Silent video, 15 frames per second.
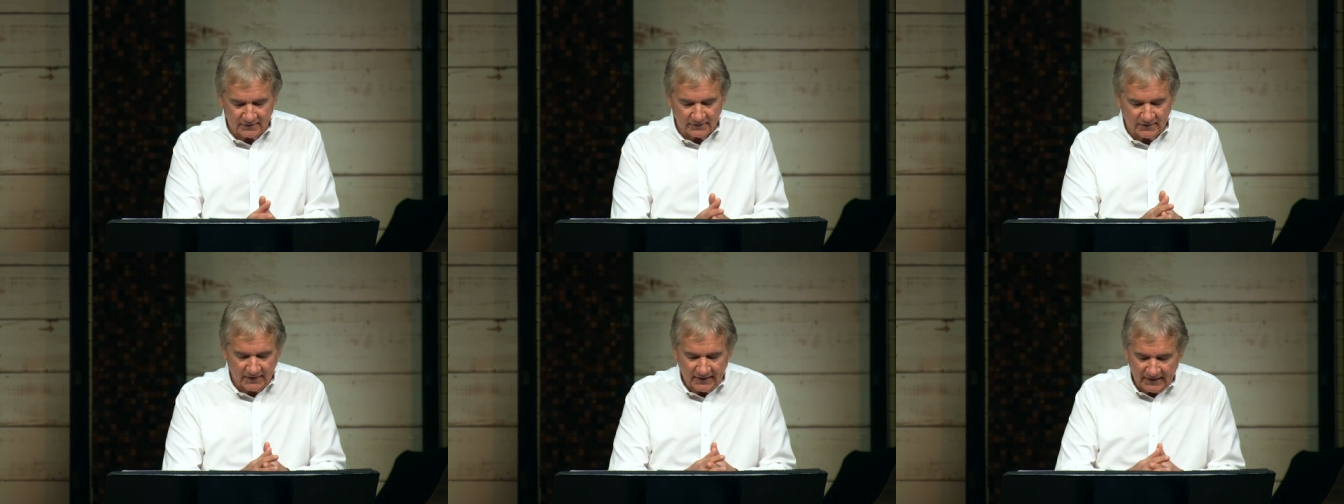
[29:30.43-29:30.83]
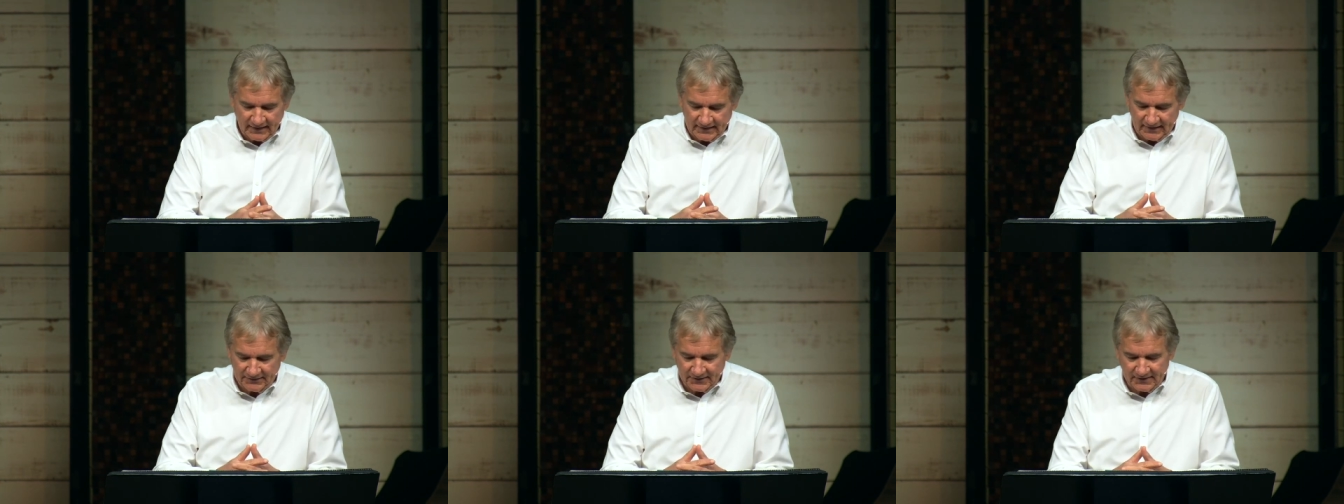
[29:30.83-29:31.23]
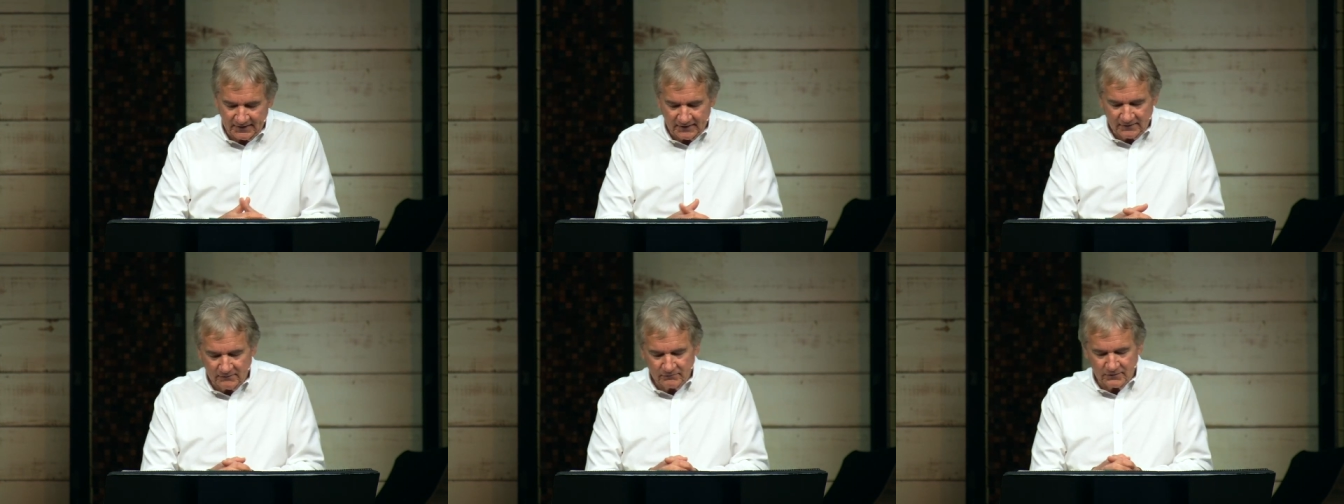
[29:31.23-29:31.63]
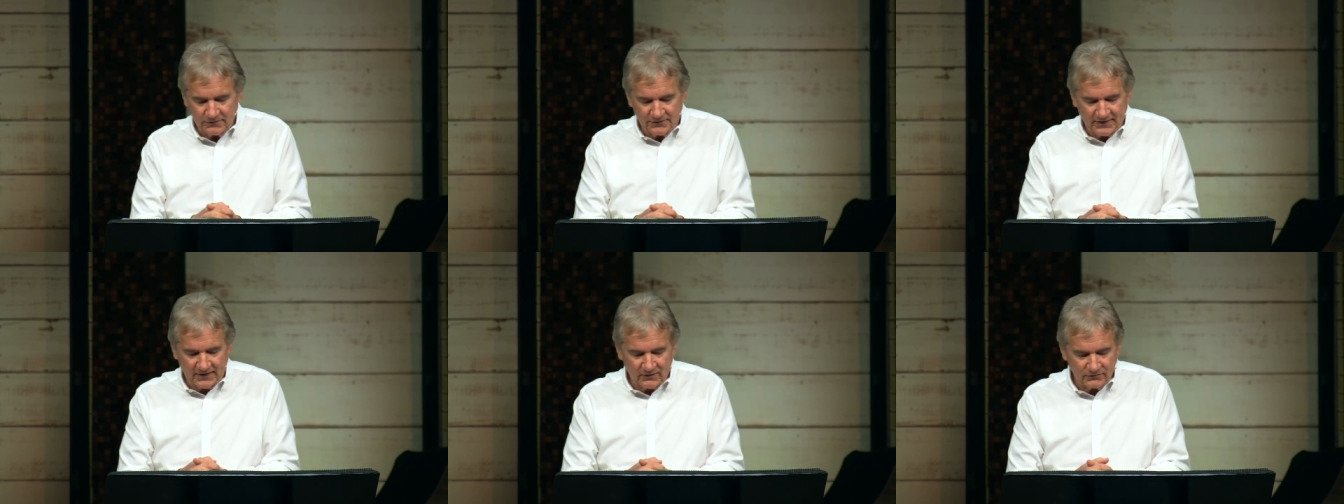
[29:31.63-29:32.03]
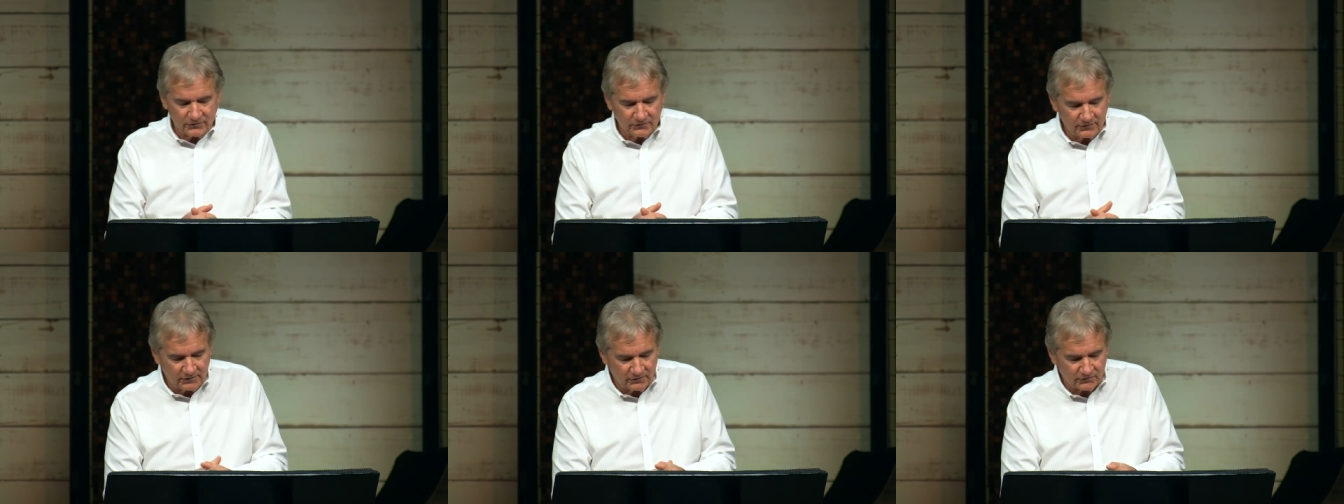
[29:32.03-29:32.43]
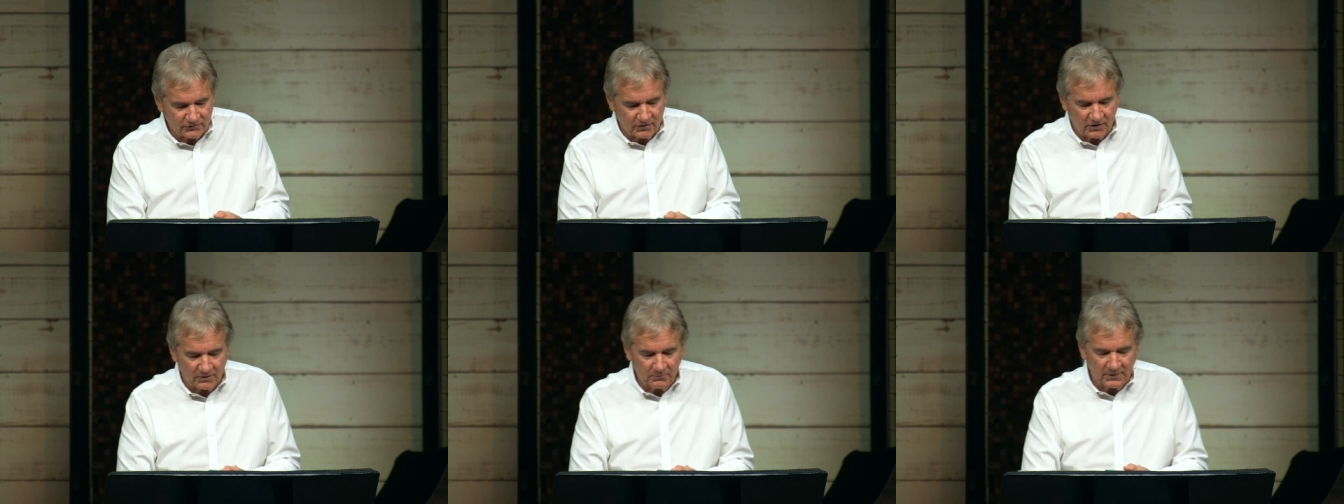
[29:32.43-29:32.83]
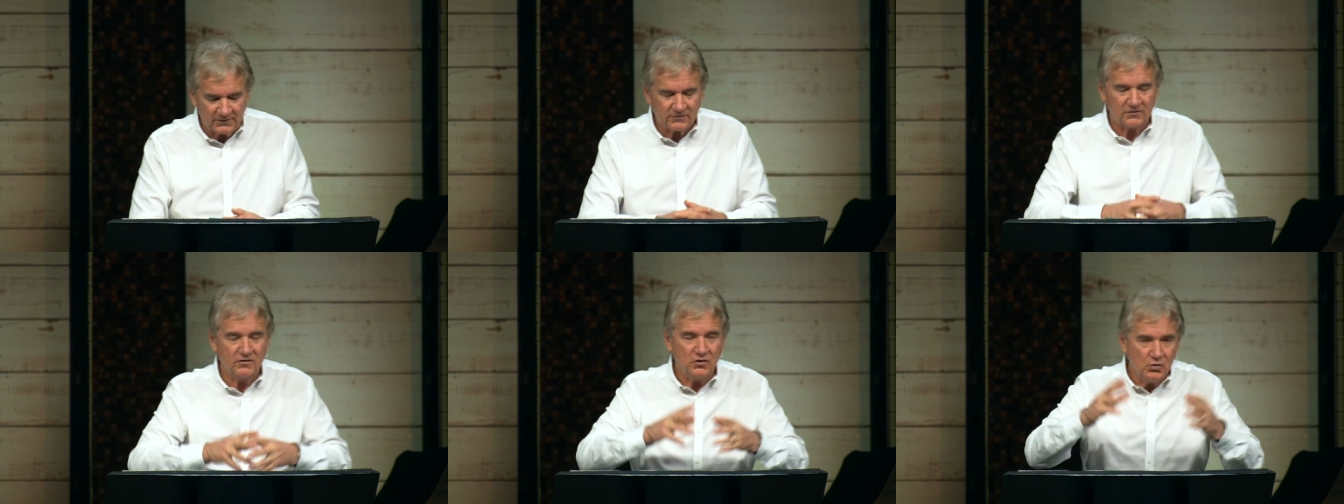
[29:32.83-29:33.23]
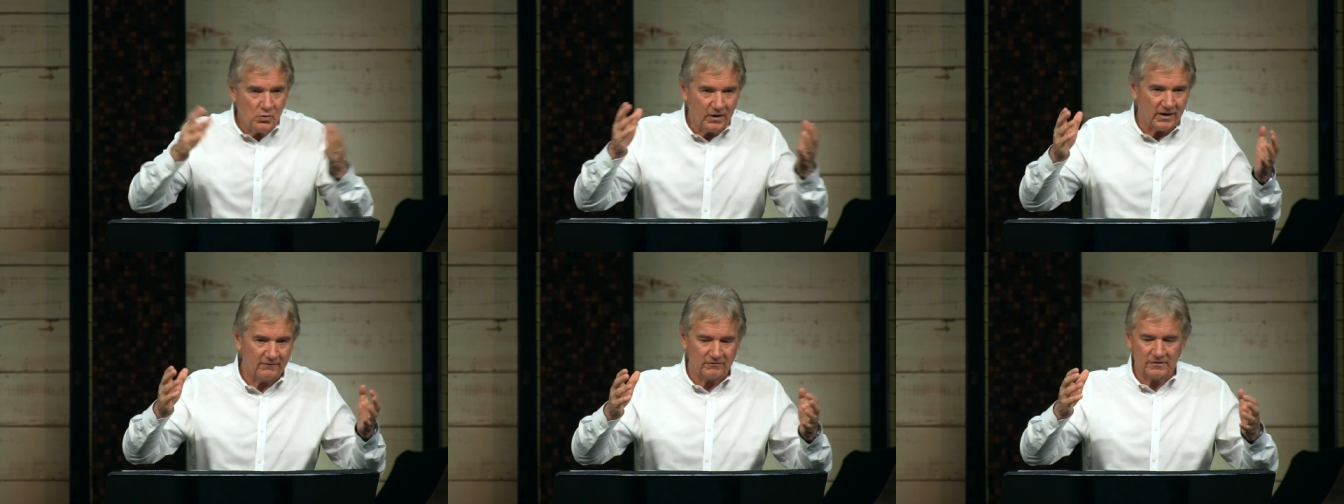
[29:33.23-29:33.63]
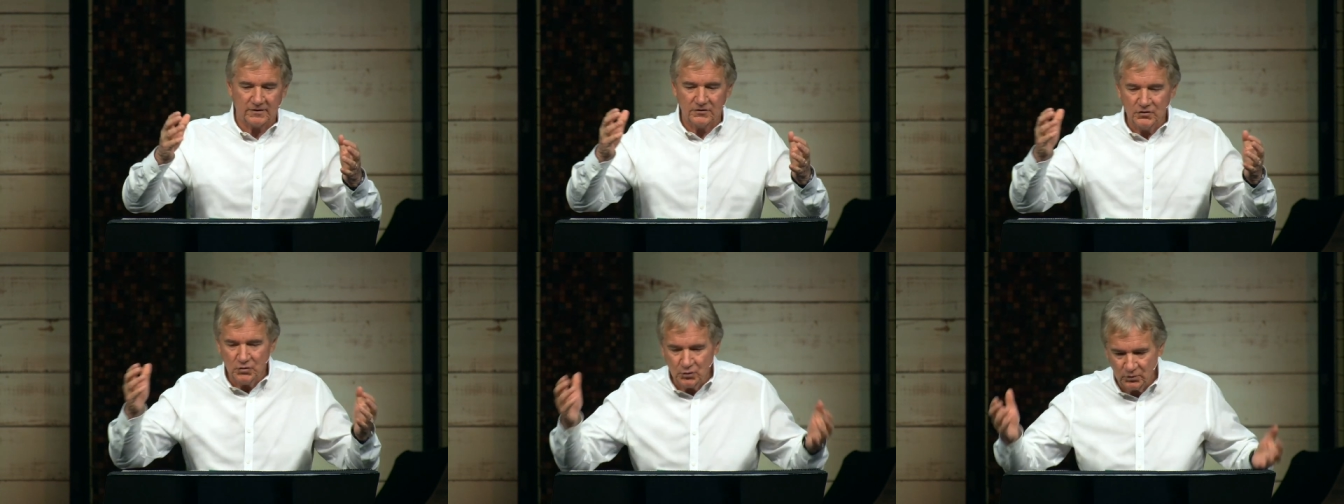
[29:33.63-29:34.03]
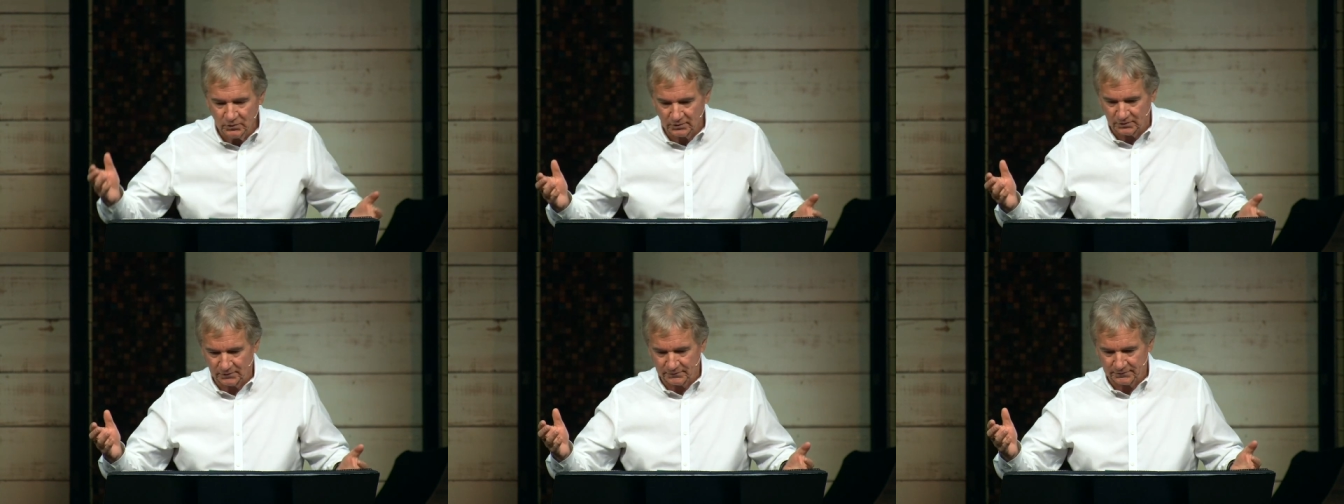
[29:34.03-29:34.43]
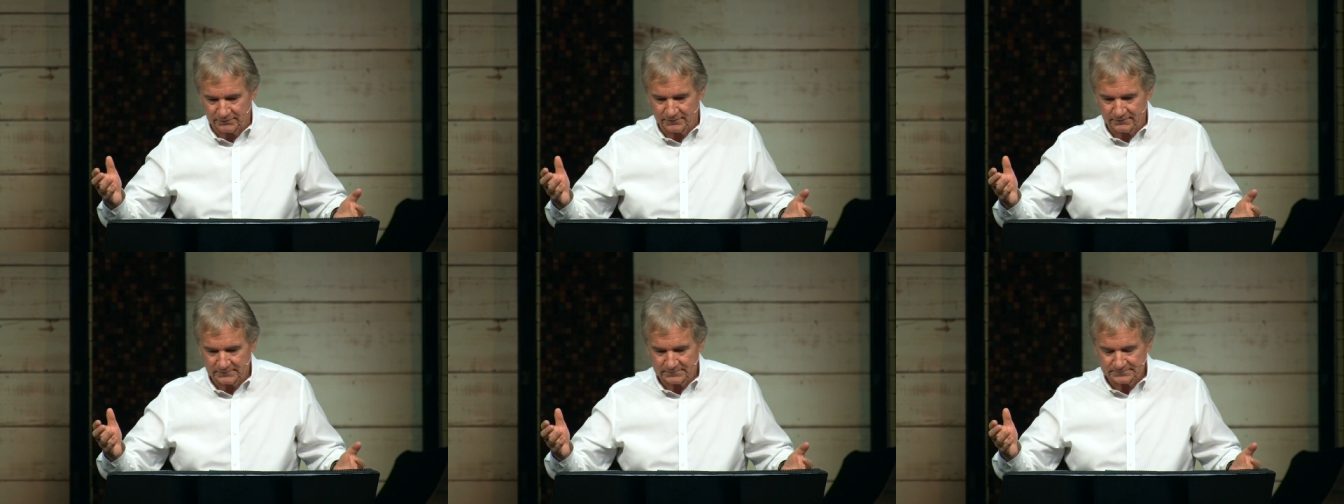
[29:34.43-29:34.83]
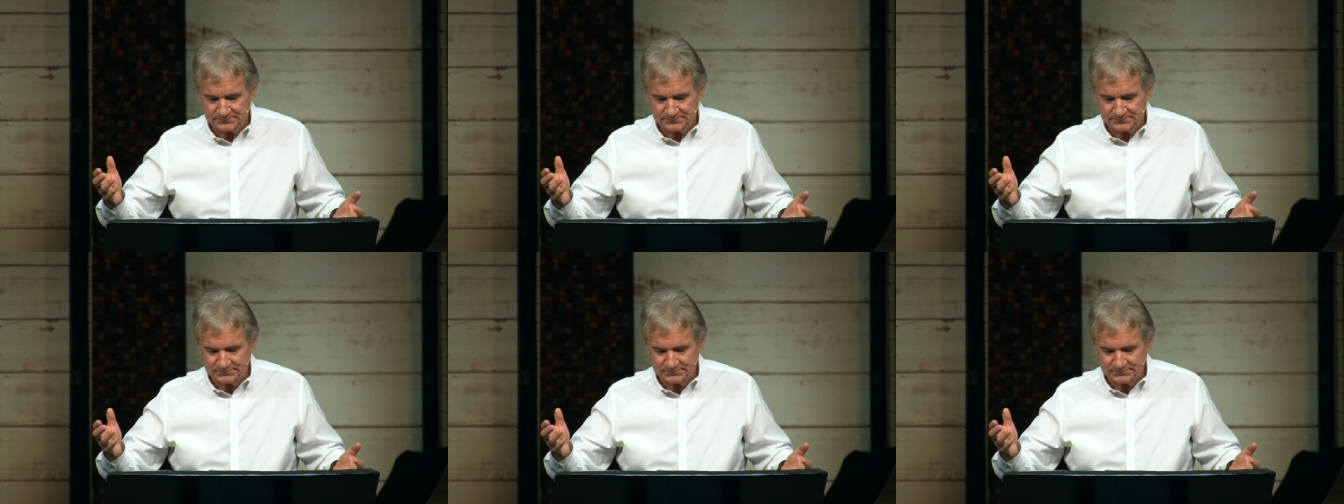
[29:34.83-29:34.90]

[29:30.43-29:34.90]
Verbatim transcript: And, and at the end of the thousand years, God makes a new heaven, a new earth.